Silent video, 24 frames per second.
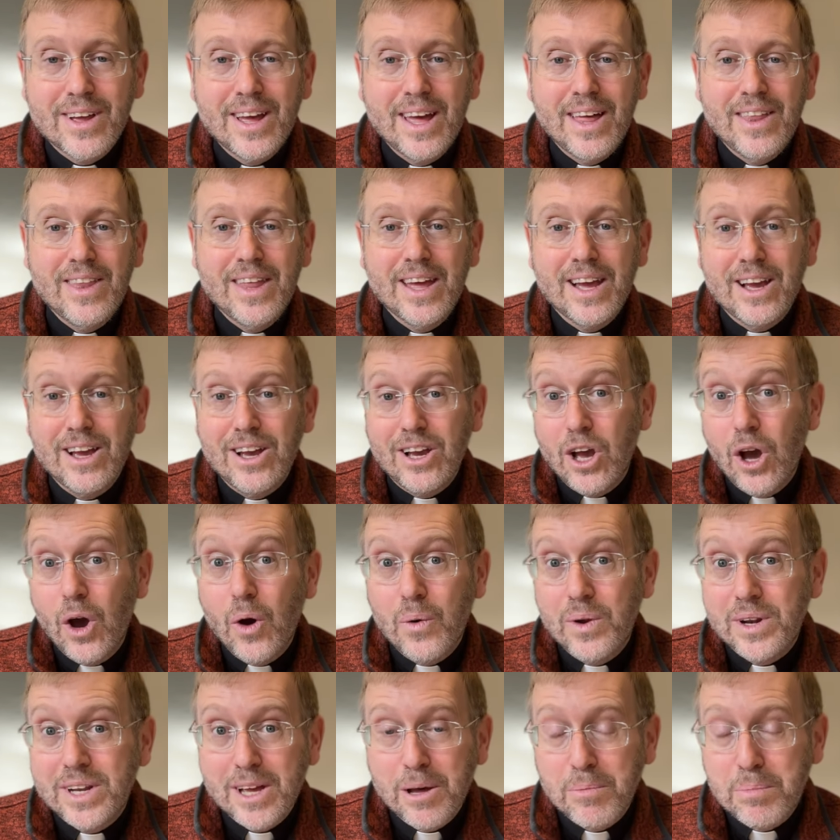and then go
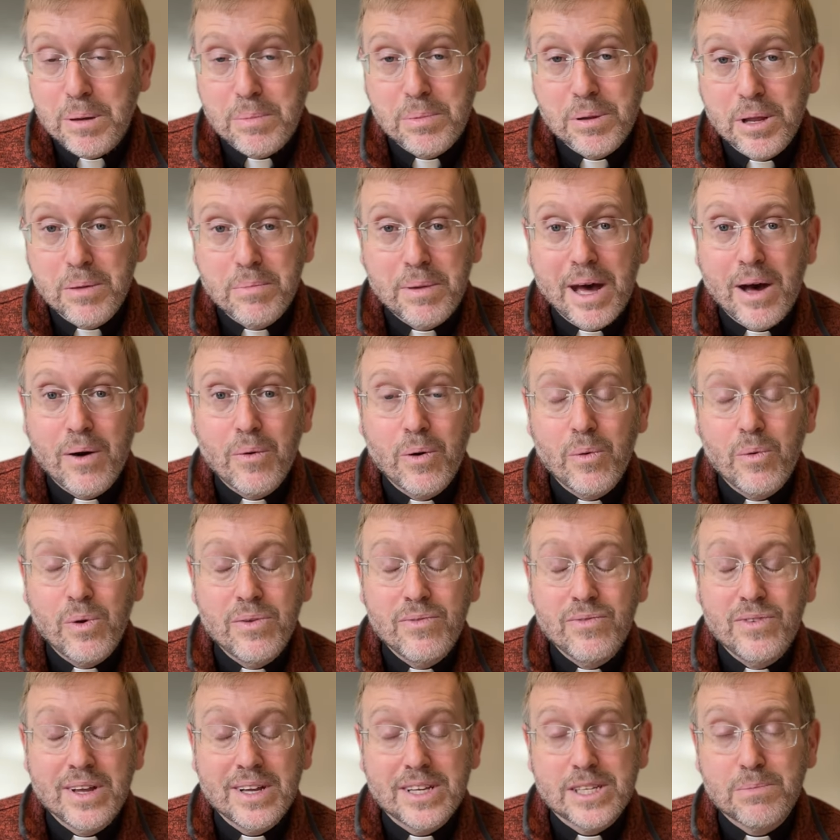and tell people about what
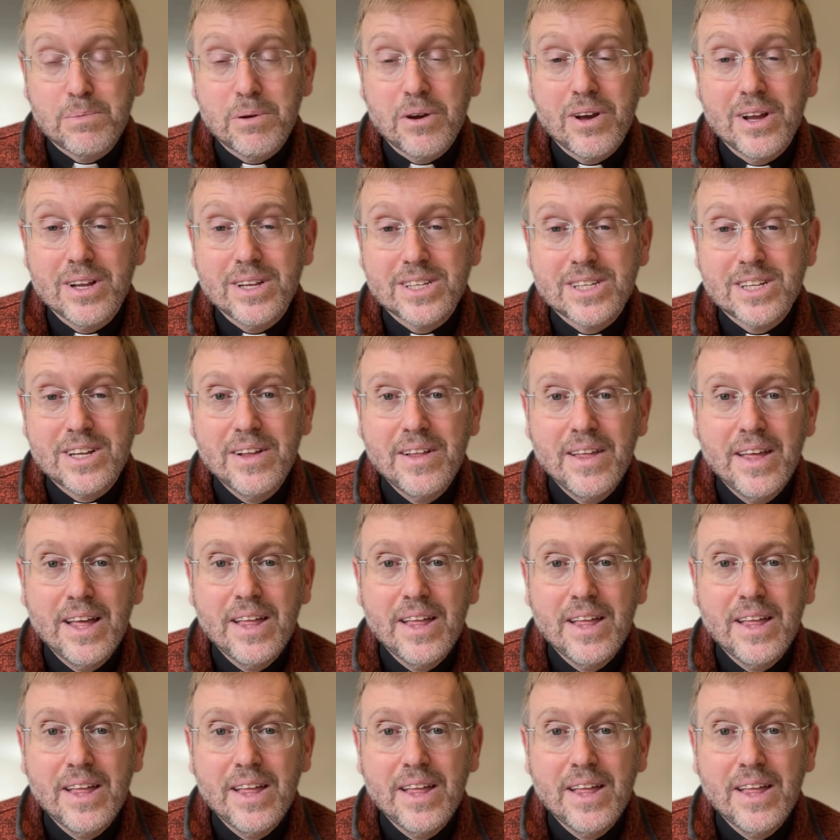we've experienced.